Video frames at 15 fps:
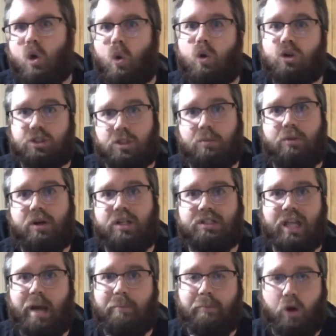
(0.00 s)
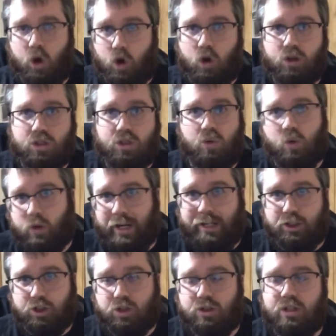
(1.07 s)
or someone is not hurt or
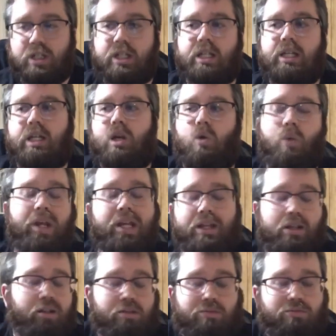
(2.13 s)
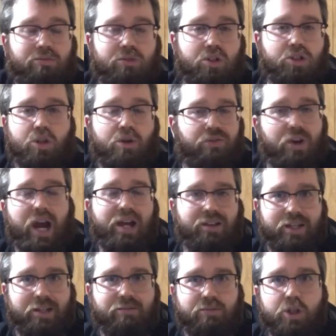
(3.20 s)
injured, we it, there's no filing.